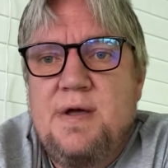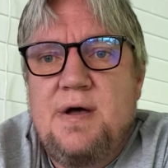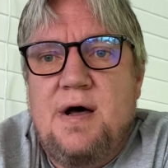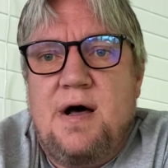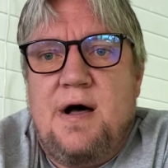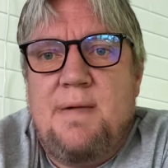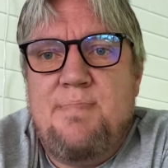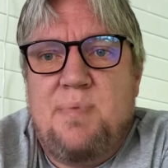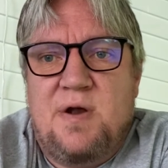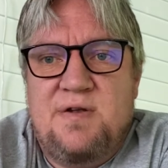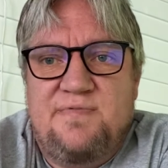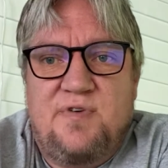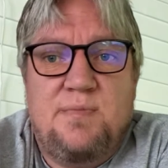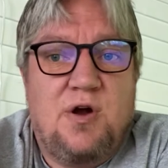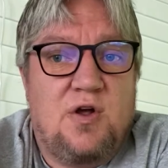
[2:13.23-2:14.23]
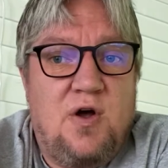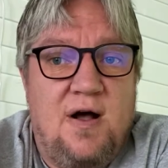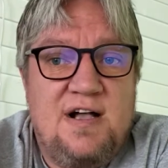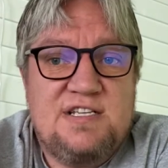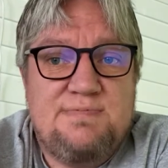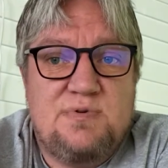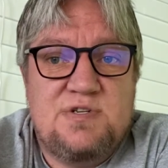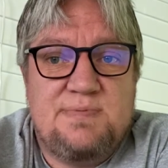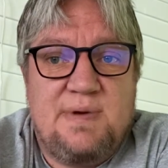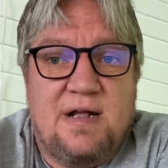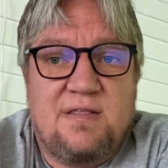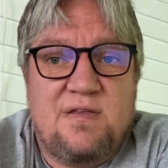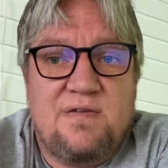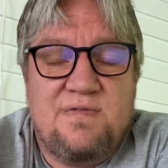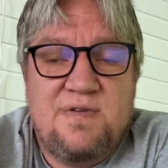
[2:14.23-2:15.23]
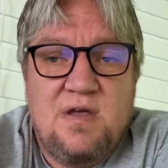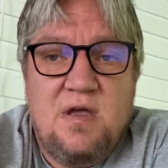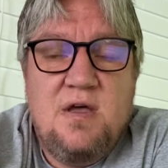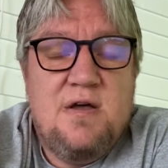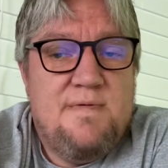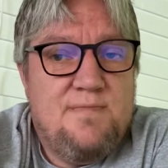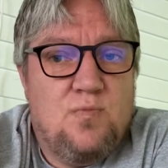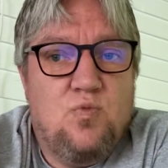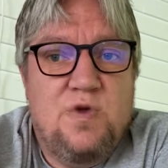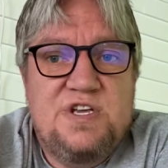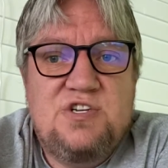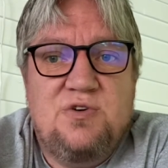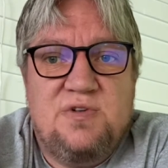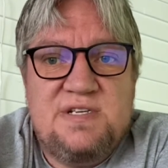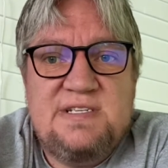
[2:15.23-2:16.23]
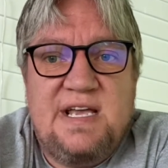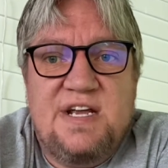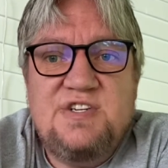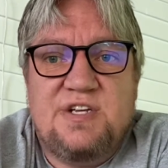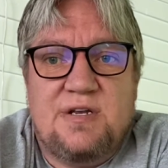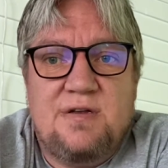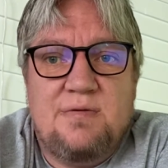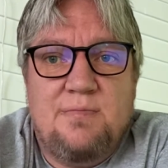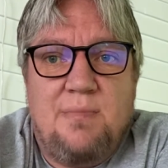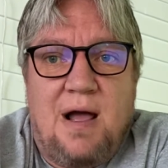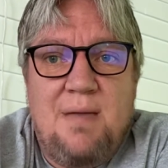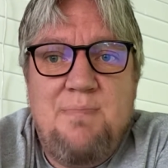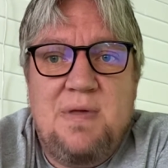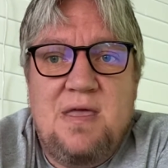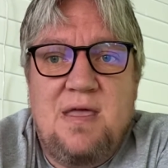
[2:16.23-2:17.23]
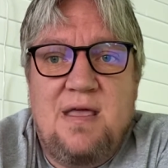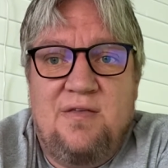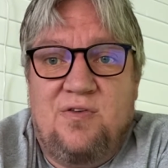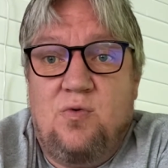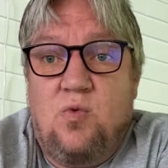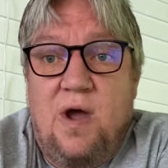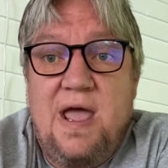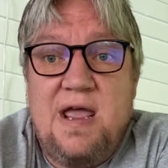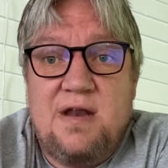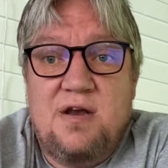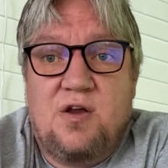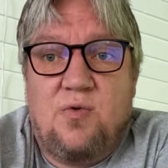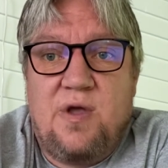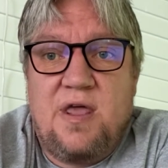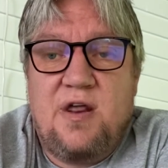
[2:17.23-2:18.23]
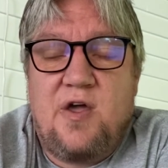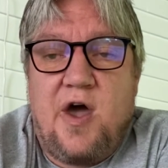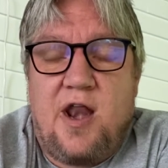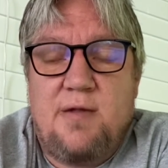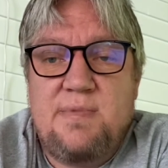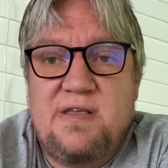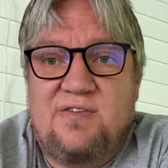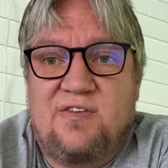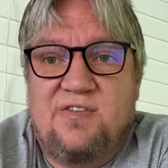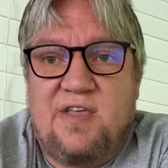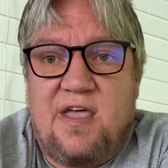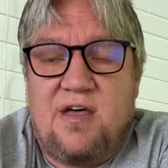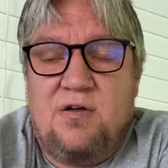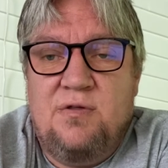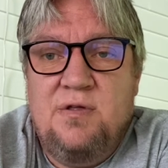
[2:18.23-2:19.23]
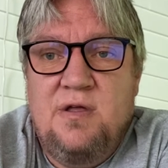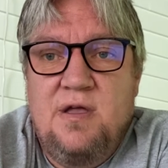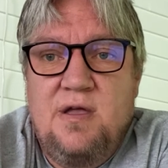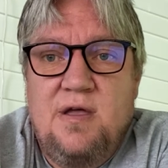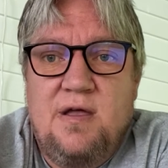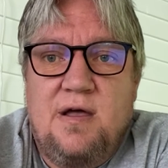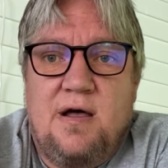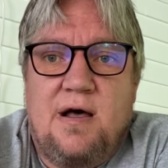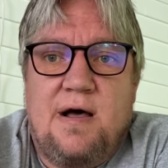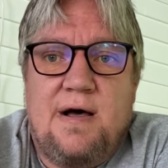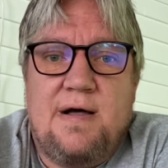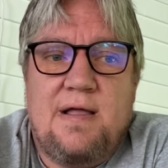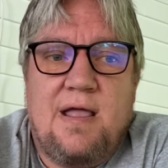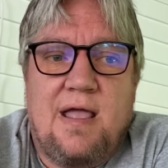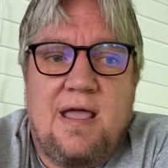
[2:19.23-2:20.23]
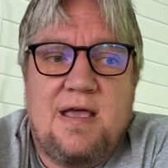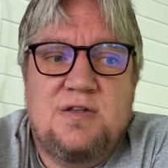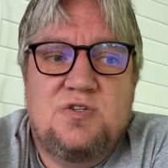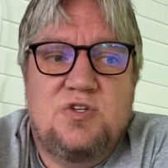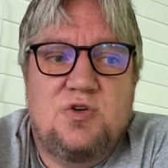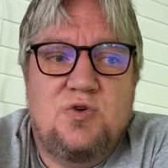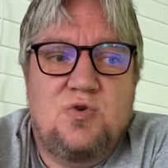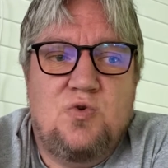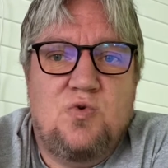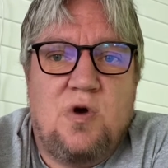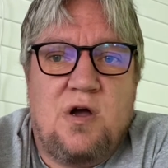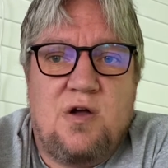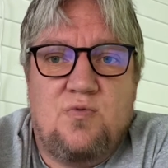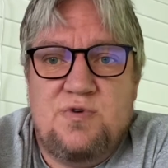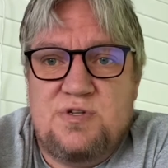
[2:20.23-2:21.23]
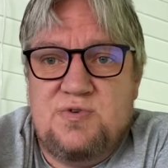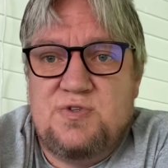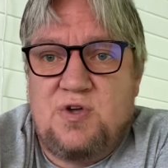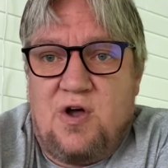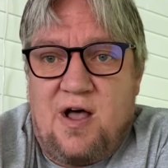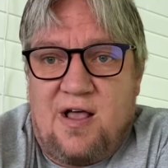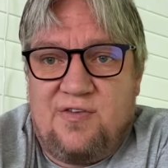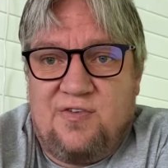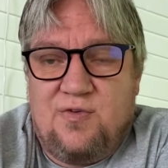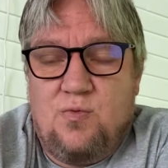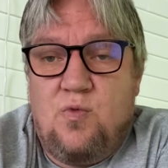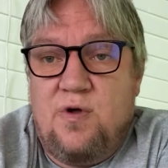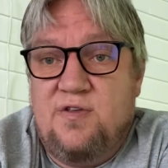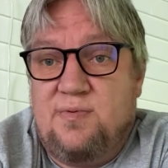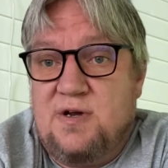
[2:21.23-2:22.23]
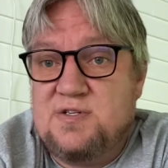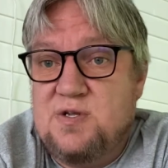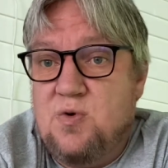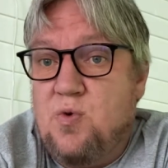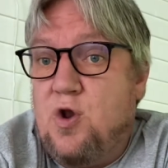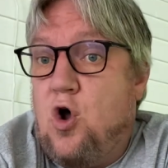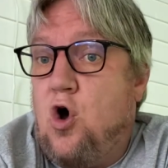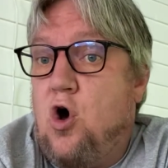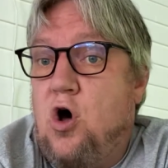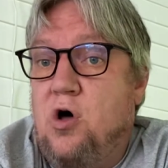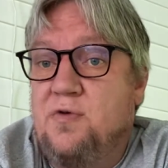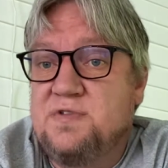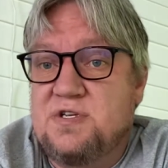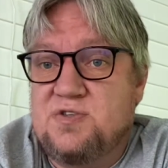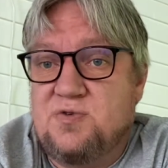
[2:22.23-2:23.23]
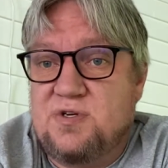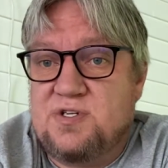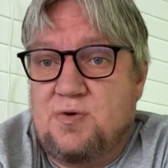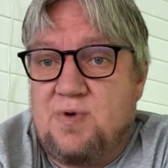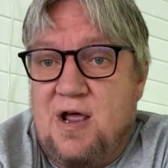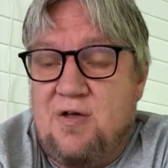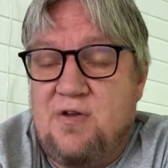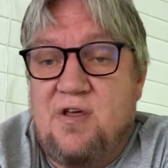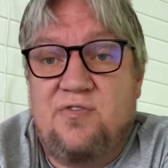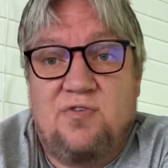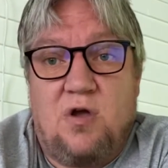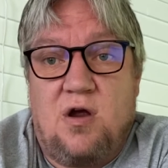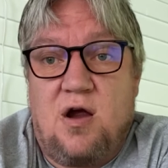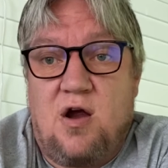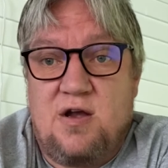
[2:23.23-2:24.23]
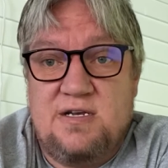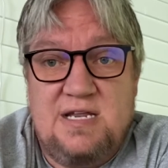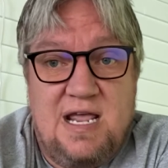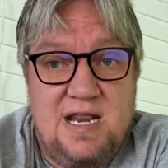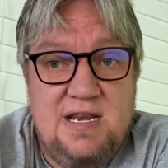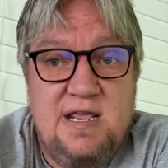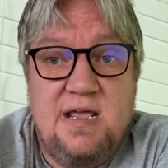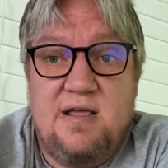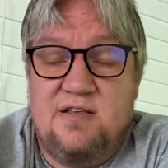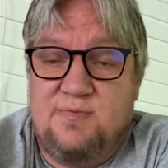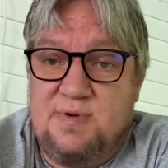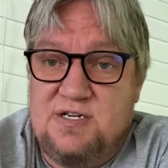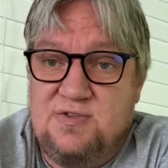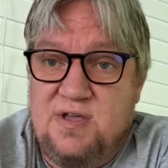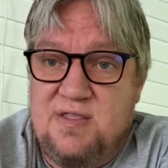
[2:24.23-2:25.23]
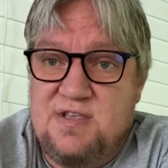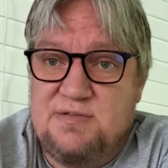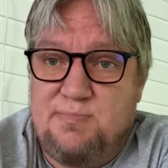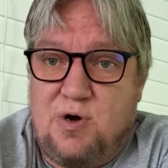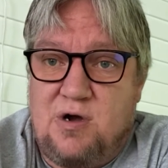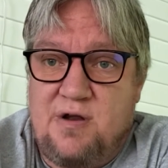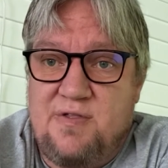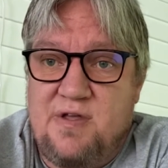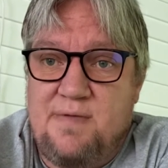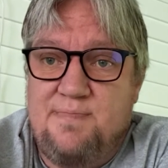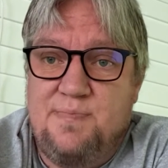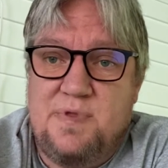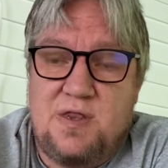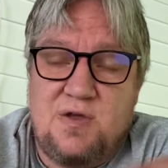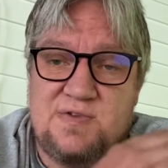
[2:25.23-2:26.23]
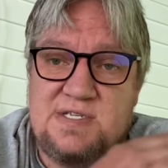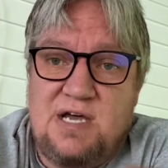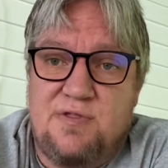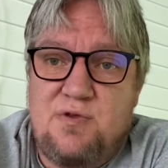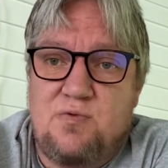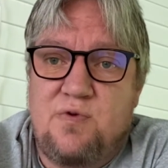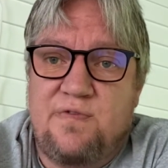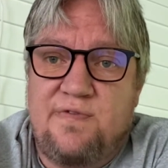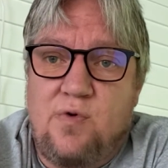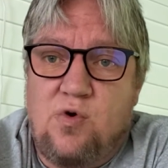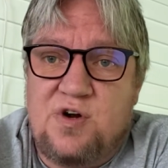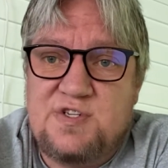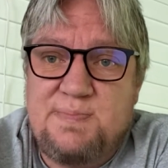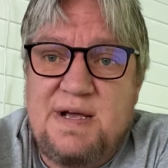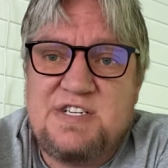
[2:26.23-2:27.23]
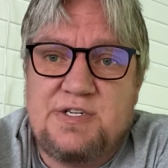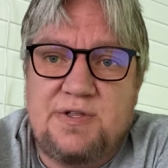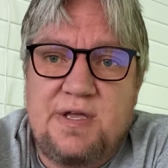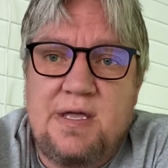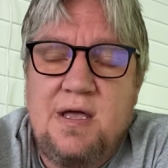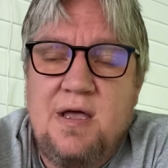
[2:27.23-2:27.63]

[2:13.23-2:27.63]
But from a cost perspective, regionalization is a way to create economies of scale. And to reduce cost, especially when all districts around us are tending, especially in this part of the, south of Route 4, especially,